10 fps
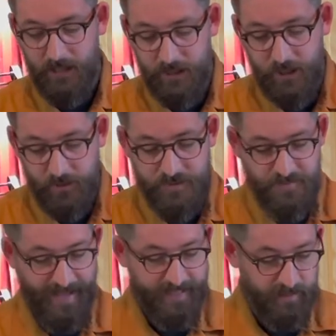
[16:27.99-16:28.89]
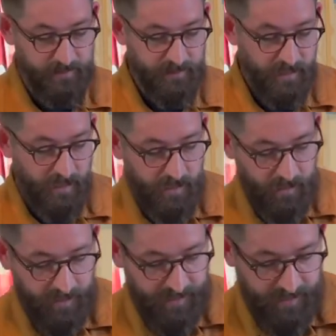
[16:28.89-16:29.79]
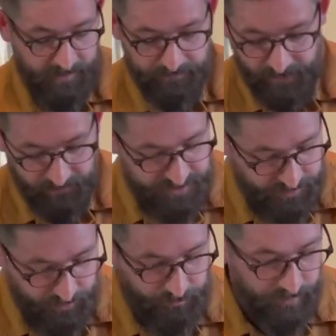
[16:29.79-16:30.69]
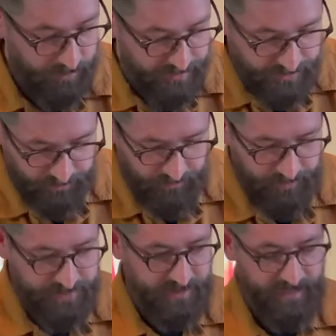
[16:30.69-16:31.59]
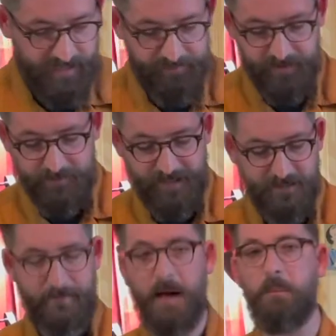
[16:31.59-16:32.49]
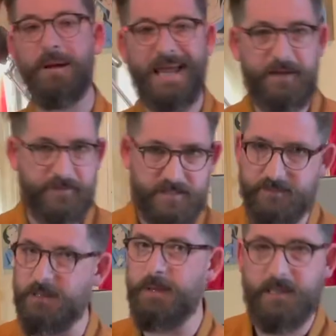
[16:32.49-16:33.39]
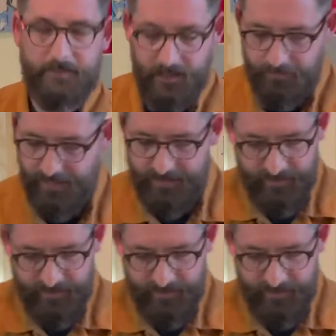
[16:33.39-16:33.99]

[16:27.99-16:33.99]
use metal. Metal screw, real screws. If you can make a metal plate for something, make the metal plate.